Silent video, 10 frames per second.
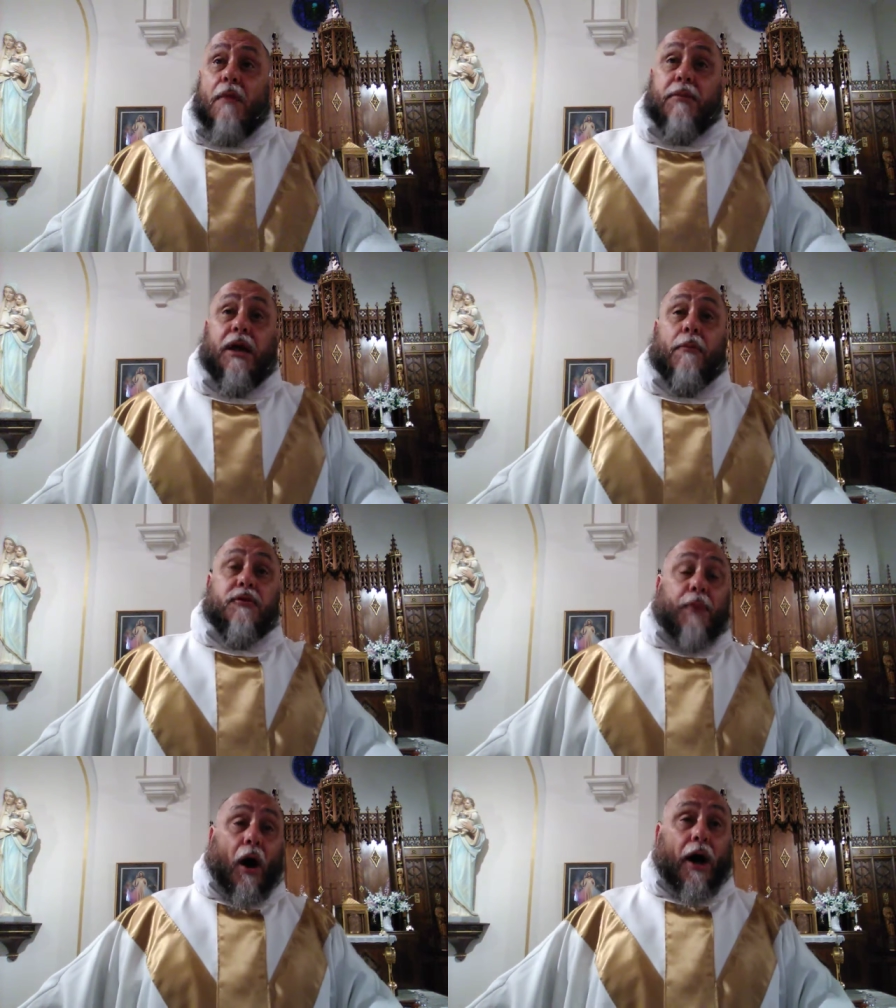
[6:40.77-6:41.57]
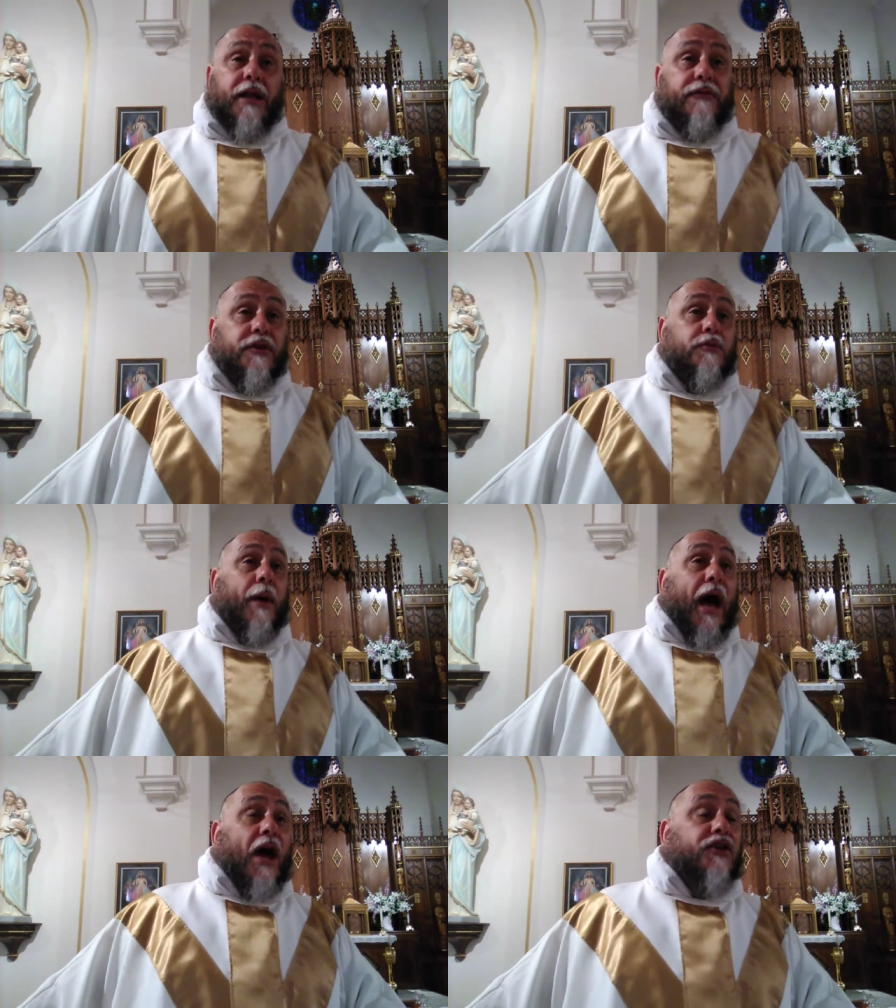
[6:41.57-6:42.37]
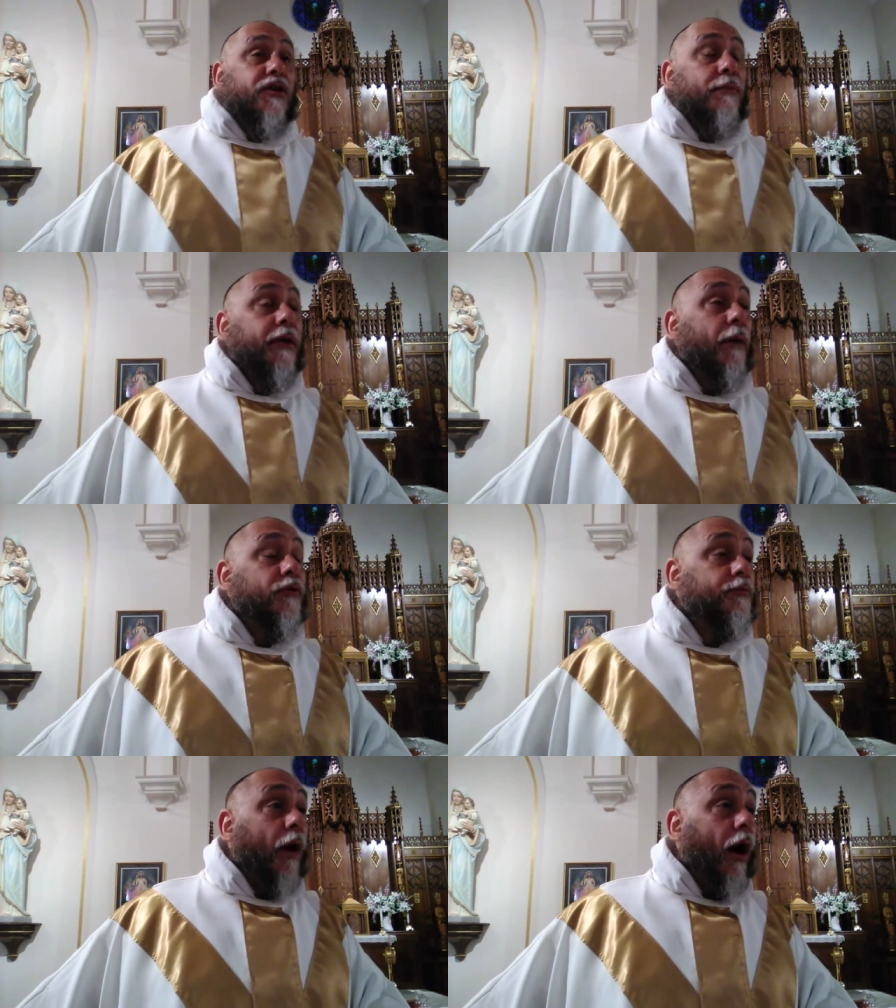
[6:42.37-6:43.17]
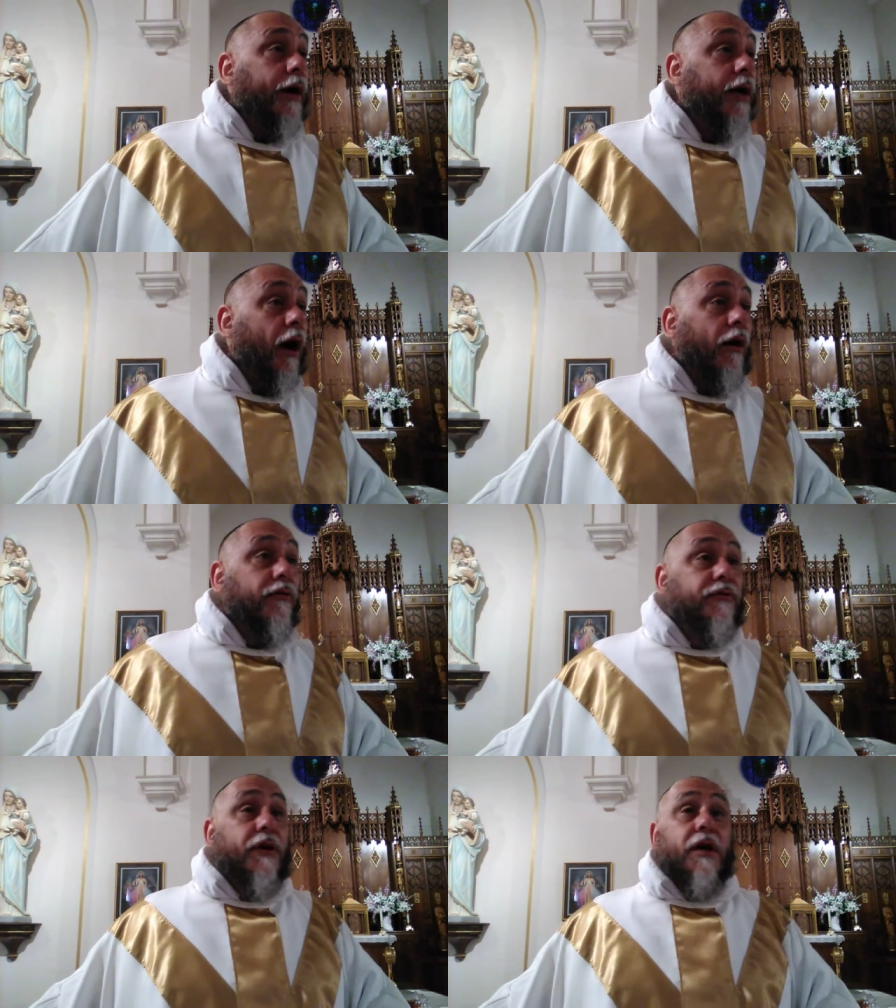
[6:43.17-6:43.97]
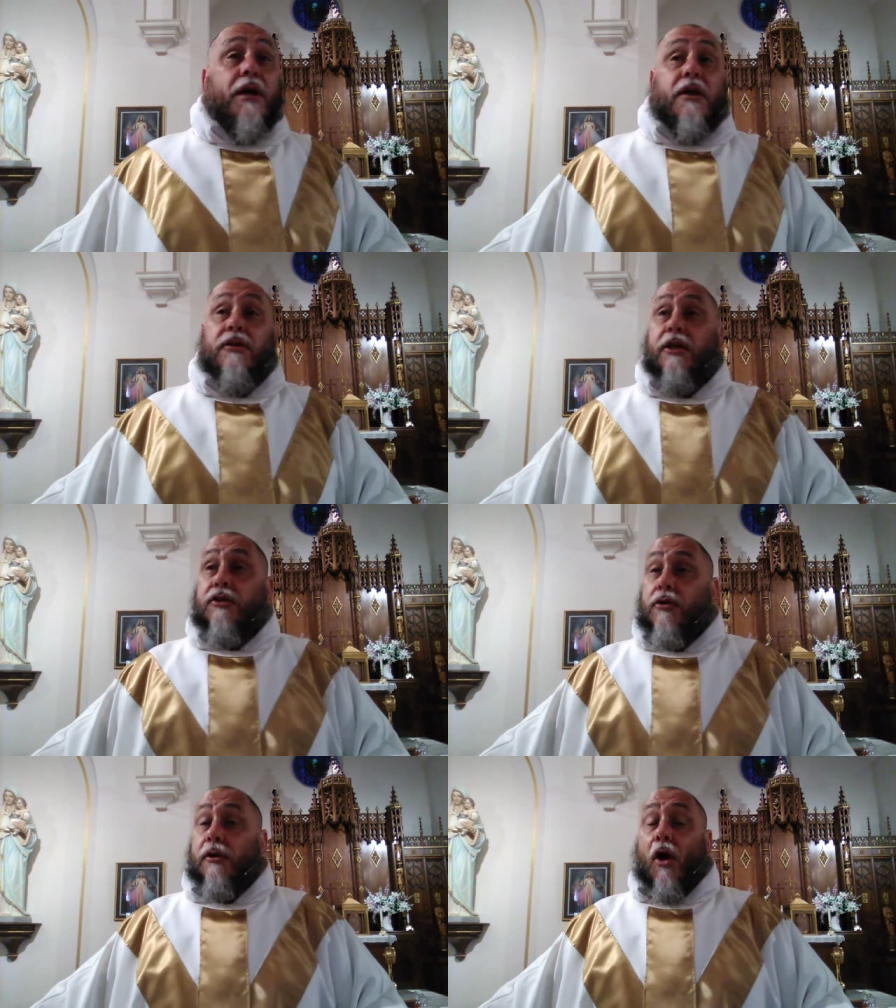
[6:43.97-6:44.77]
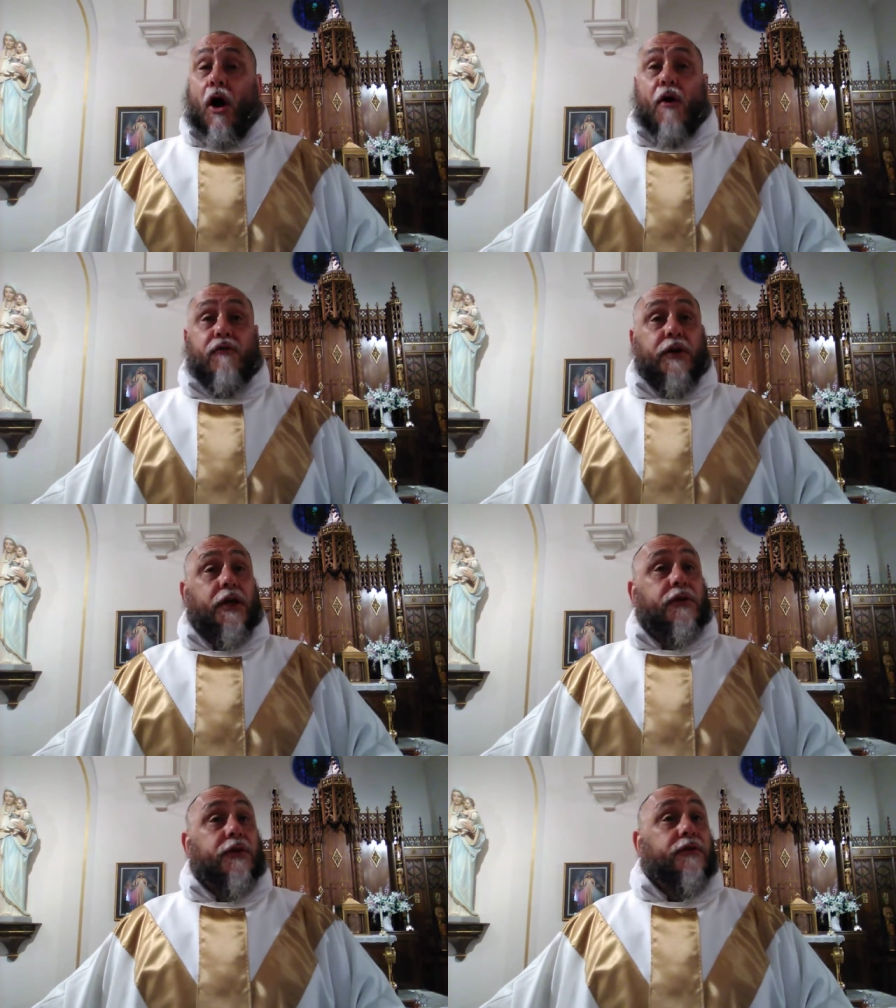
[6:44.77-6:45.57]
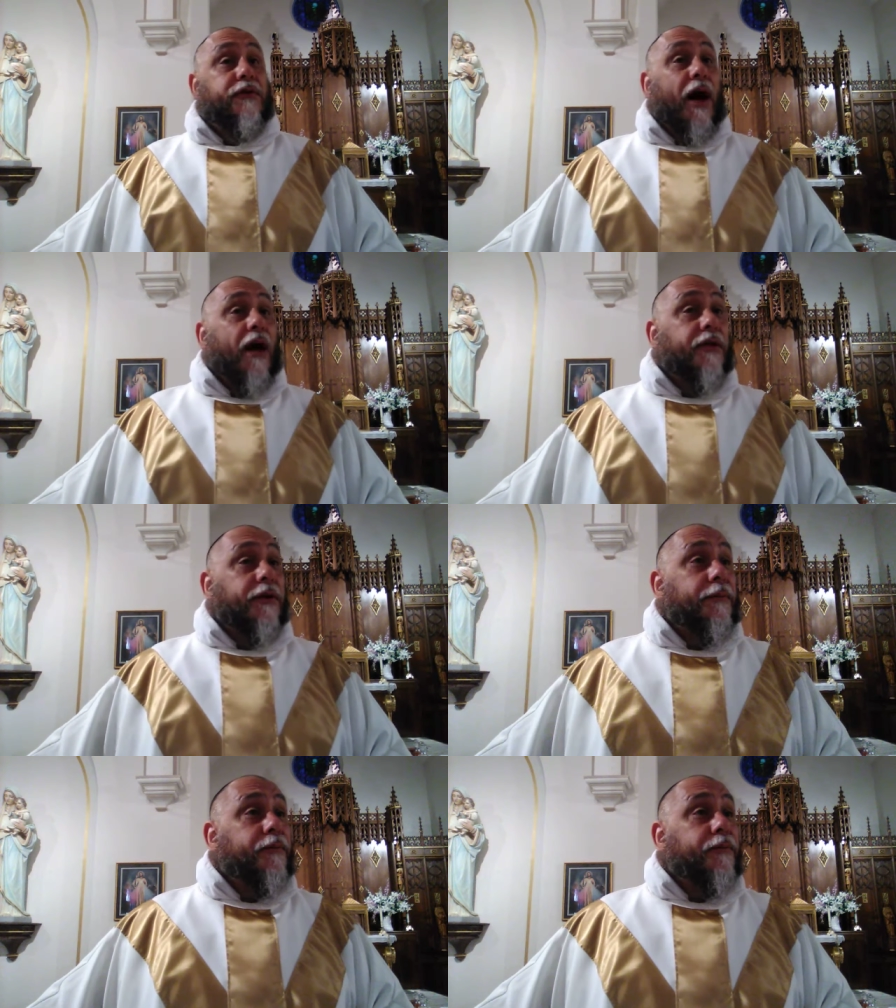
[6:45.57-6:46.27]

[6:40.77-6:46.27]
becomes part of his passion and becomes part of the eternal offering to the Father